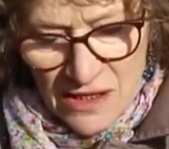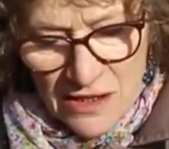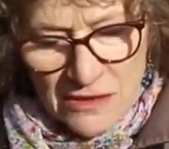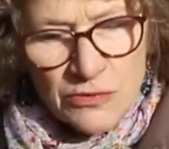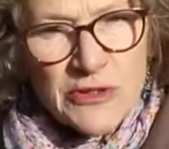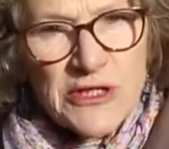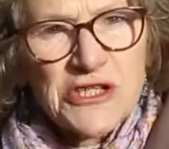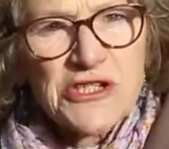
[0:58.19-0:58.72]

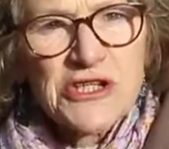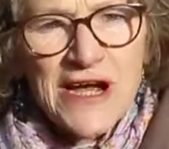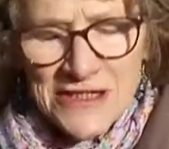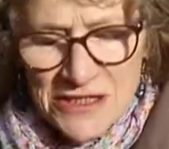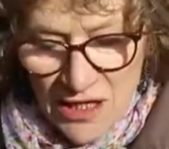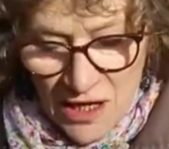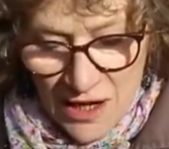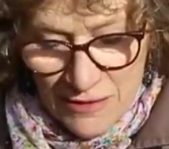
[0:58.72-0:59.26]
and we
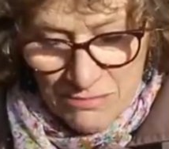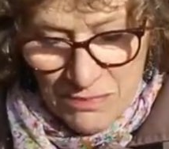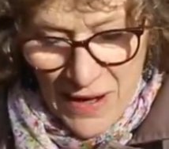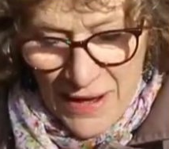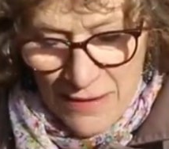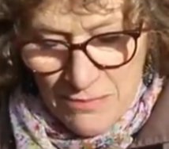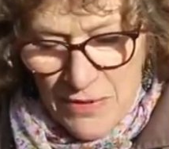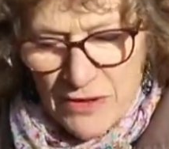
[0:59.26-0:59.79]
chatter like
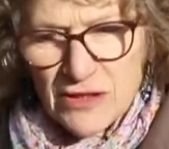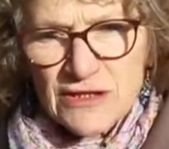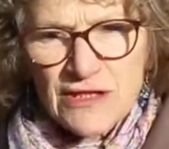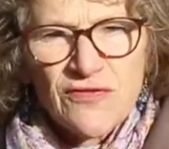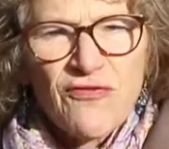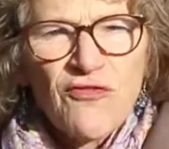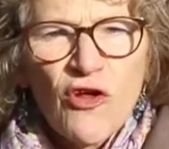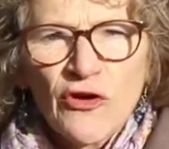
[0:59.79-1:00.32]
blackbirds
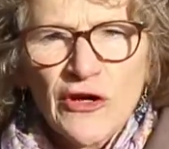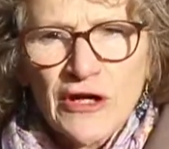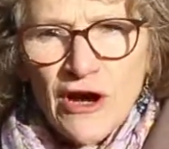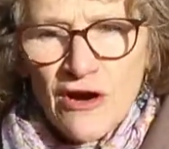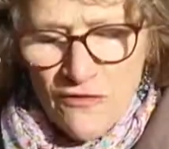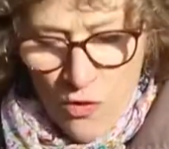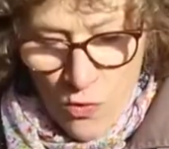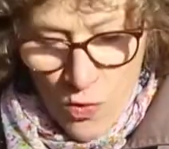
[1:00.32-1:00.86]
flocking over